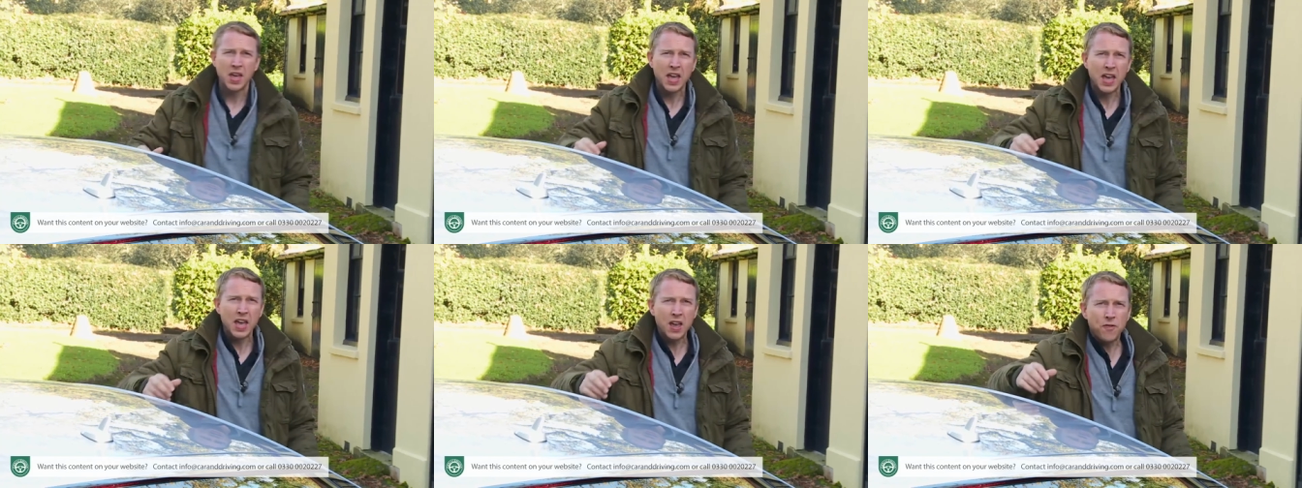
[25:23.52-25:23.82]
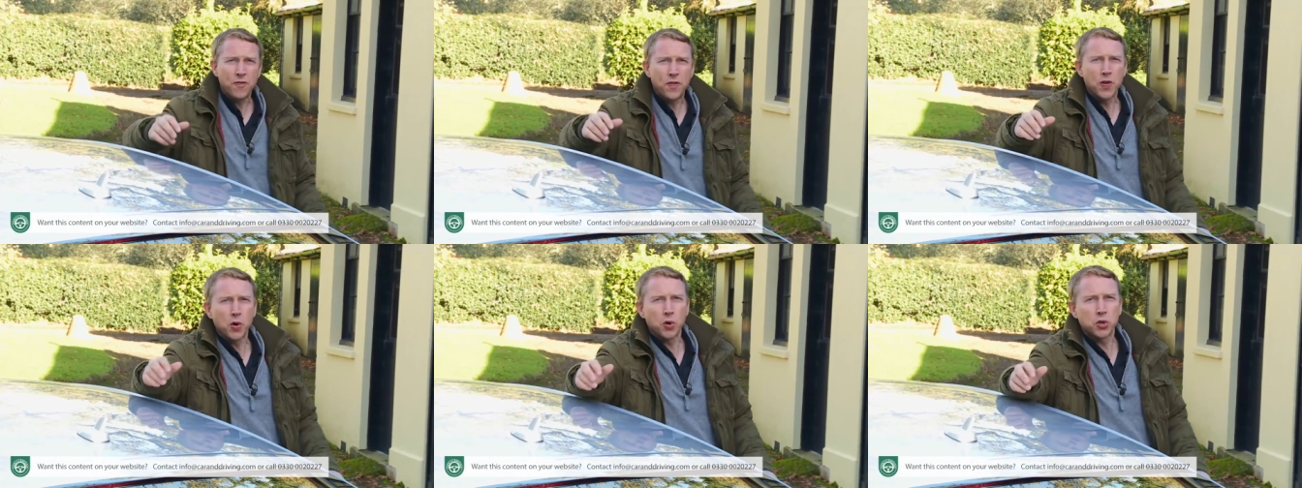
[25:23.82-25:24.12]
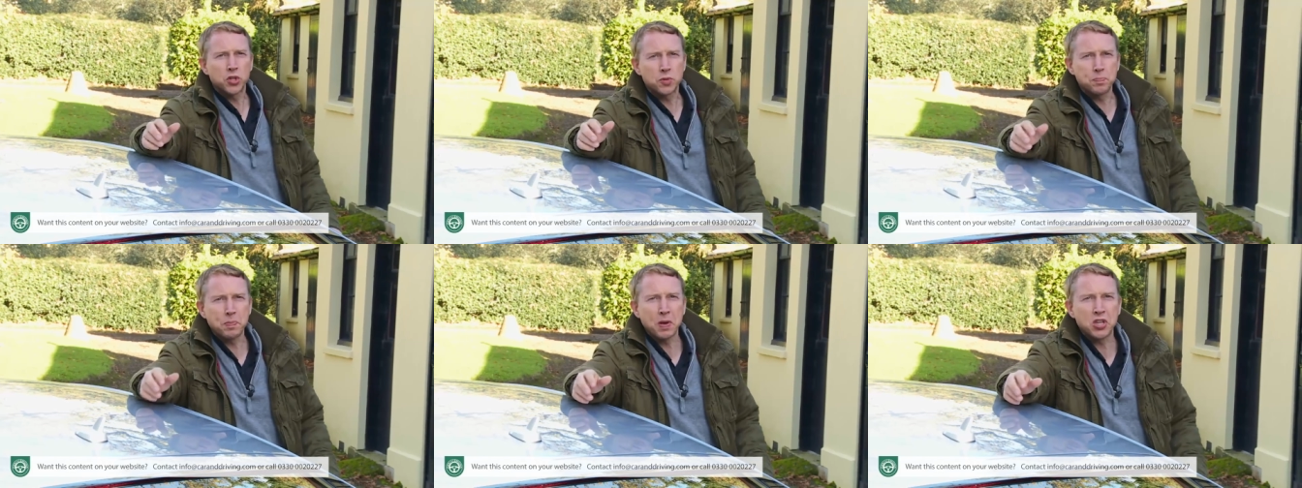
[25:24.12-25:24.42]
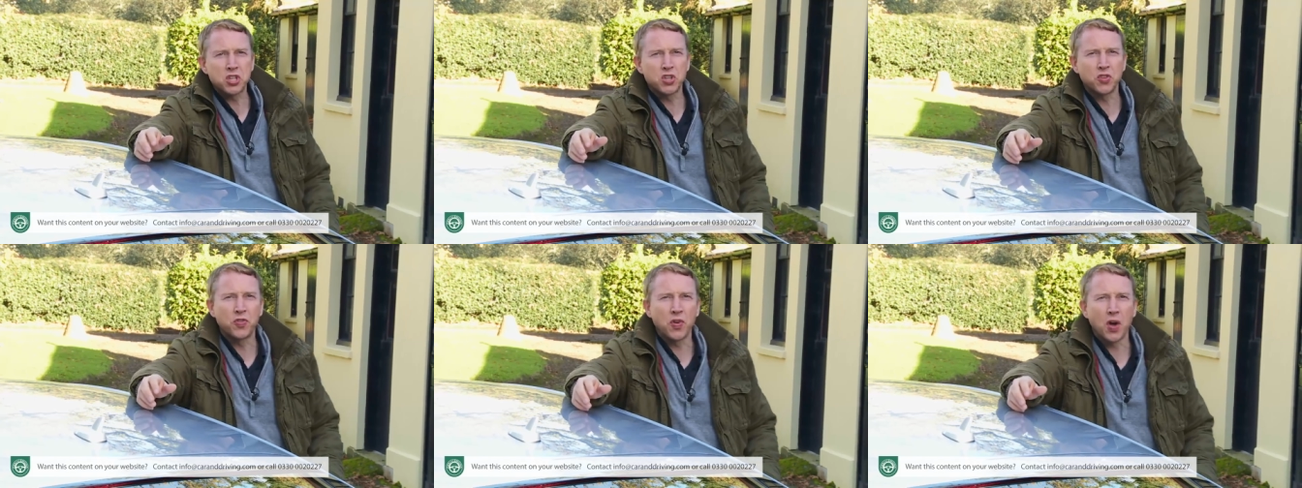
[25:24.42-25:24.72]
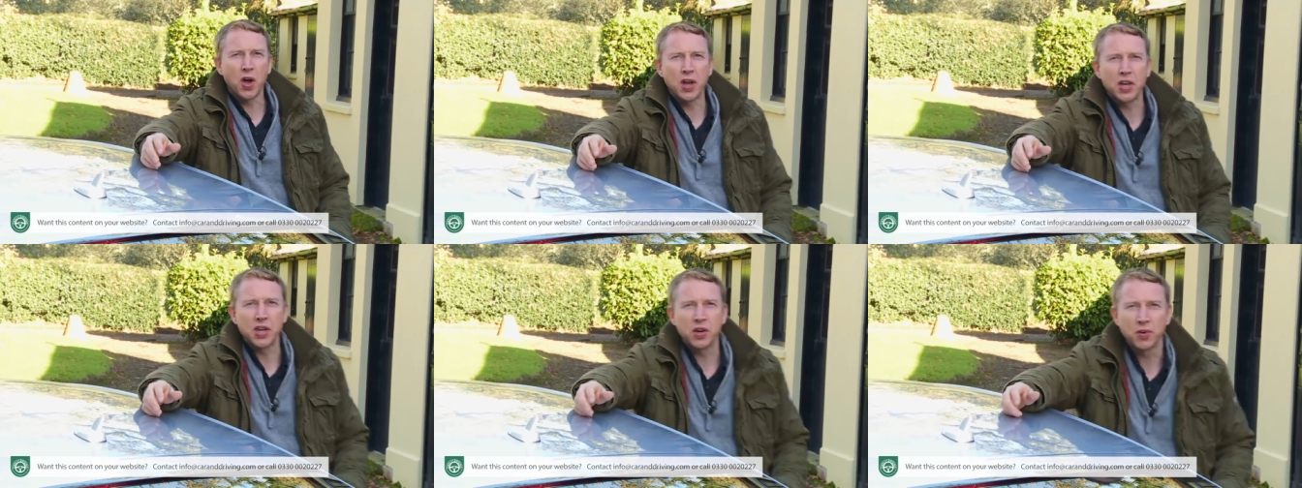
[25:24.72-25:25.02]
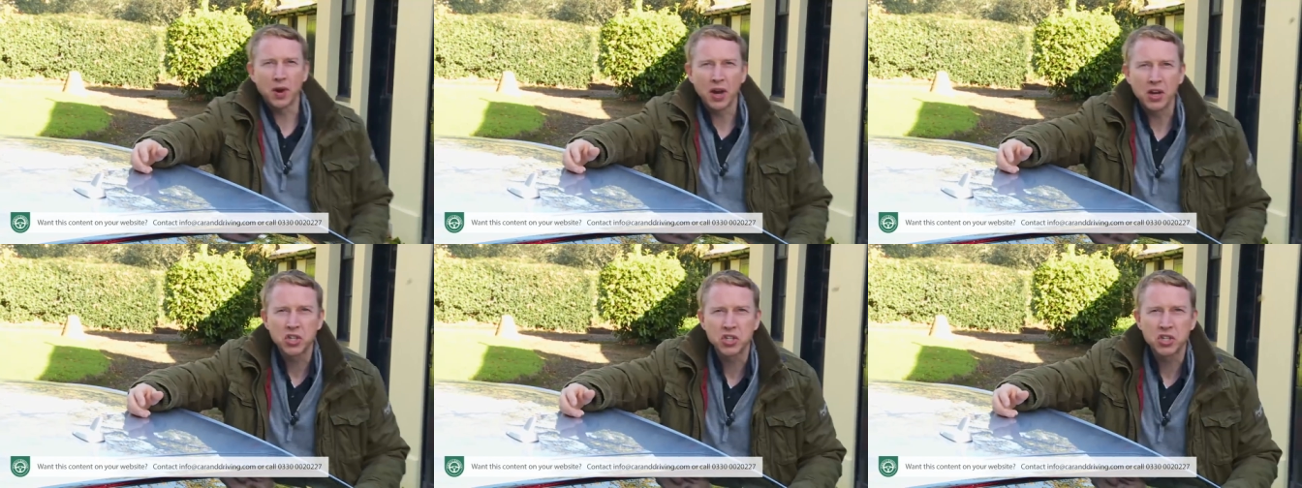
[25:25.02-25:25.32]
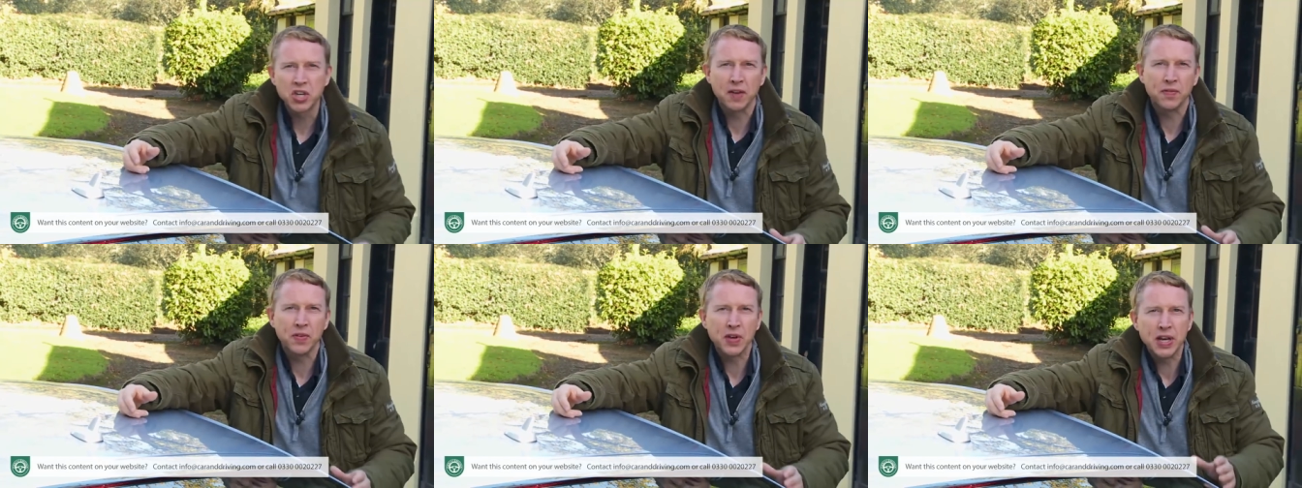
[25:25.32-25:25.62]
If you're specifying your
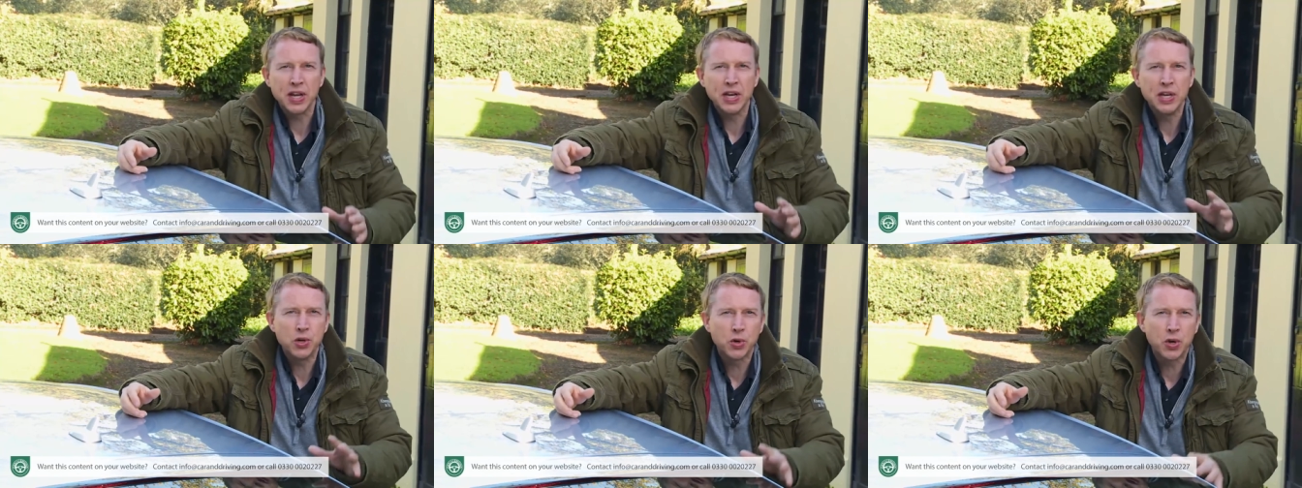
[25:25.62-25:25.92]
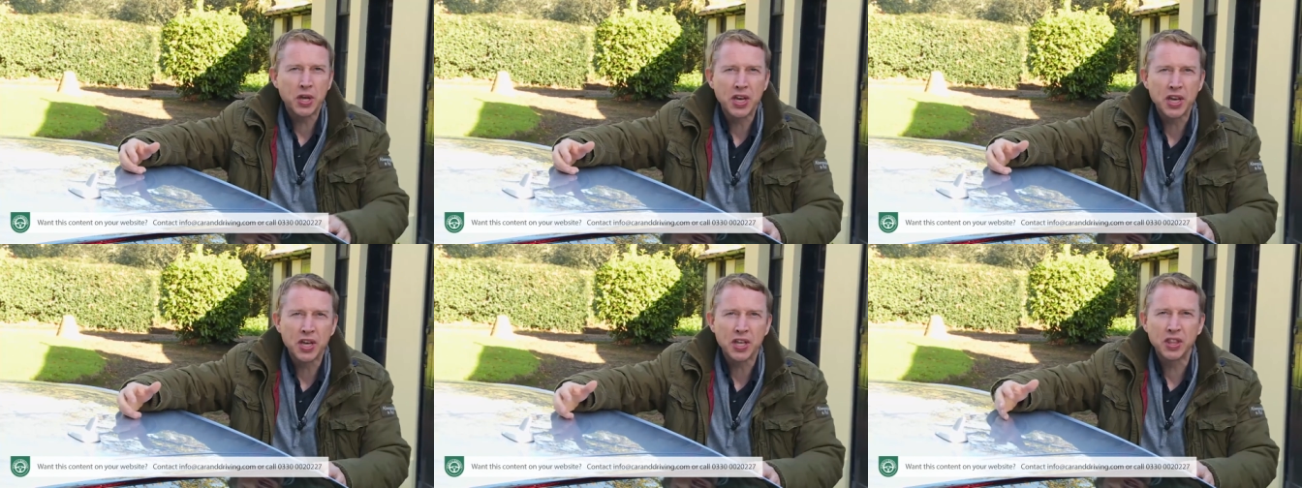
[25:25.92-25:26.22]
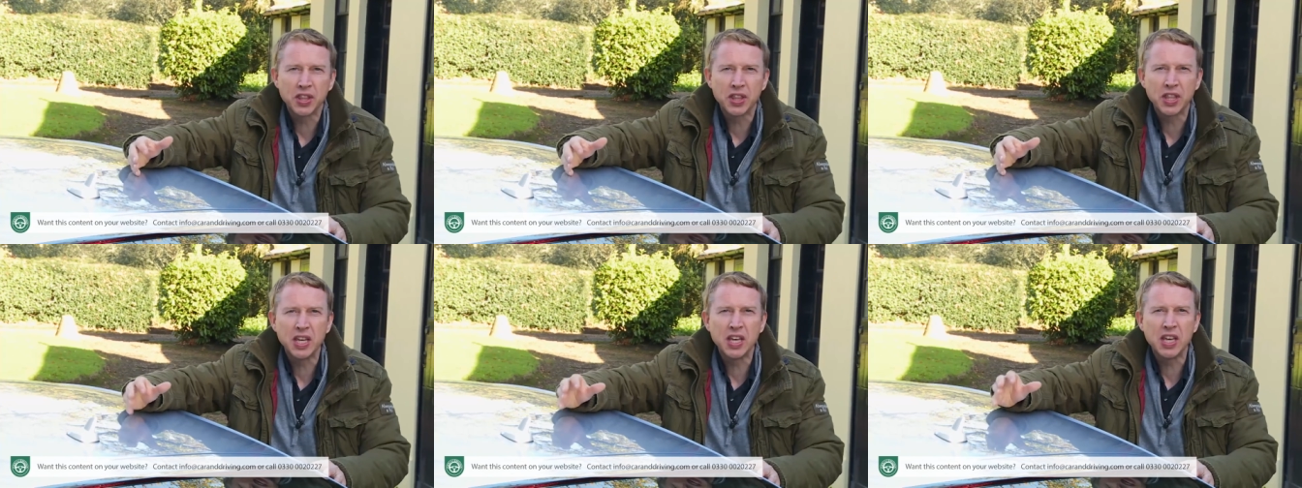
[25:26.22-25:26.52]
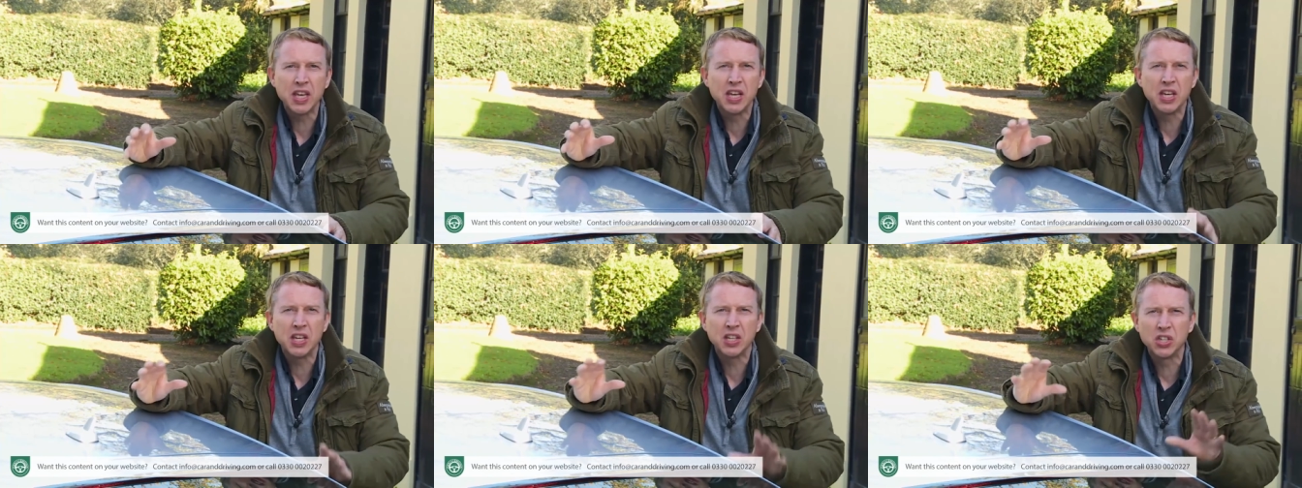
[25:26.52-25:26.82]
A7 and looking at the